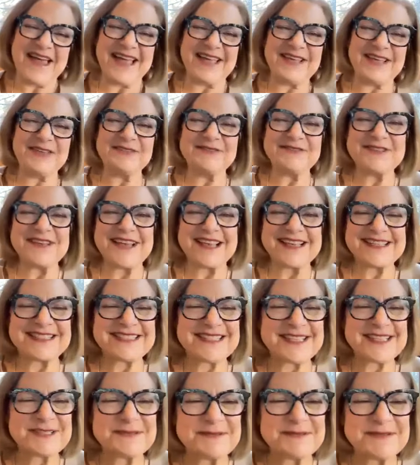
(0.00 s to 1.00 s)
thank you, Jess.
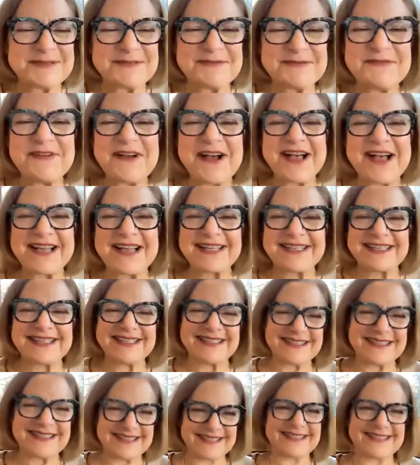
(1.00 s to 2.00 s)
This was
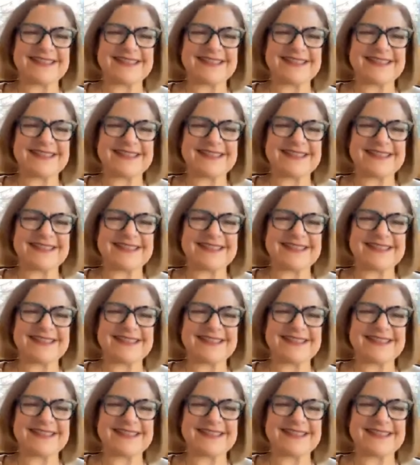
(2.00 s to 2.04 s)
fun.